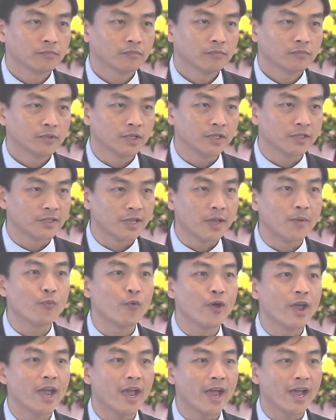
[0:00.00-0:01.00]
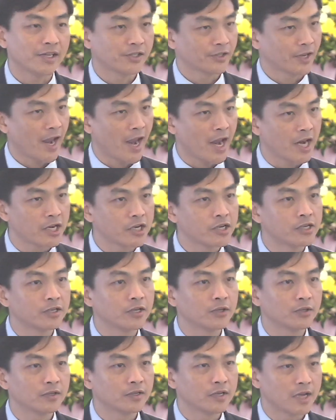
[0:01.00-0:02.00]
The same way as anger
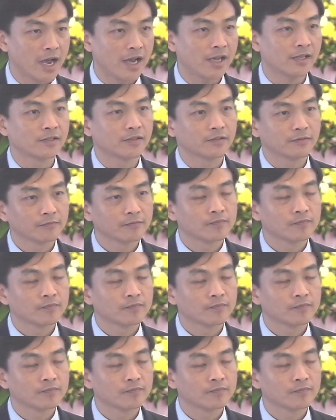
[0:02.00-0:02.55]
does.